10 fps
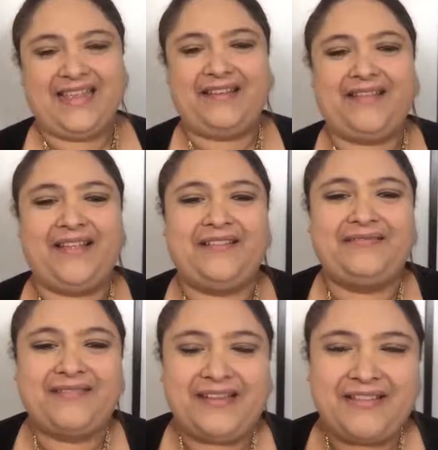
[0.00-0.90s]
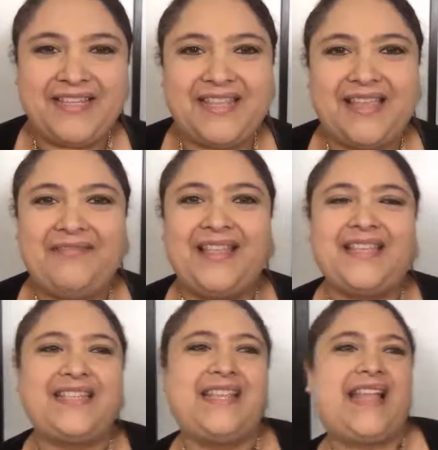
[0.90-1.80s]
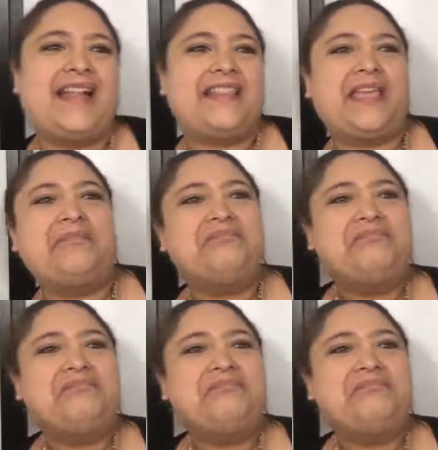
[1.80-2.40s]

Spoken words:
there we go. I realized I said cante.